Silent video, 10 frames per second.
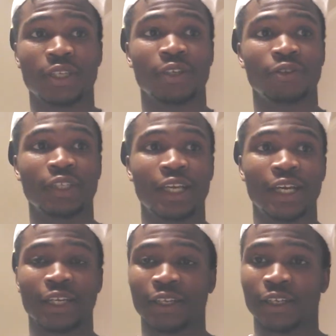and only
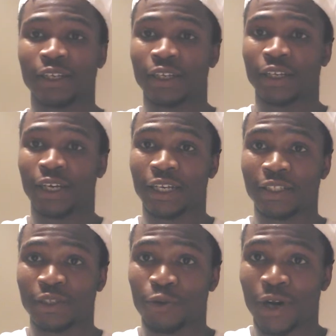God
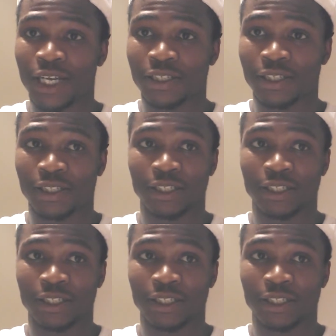is the wisest.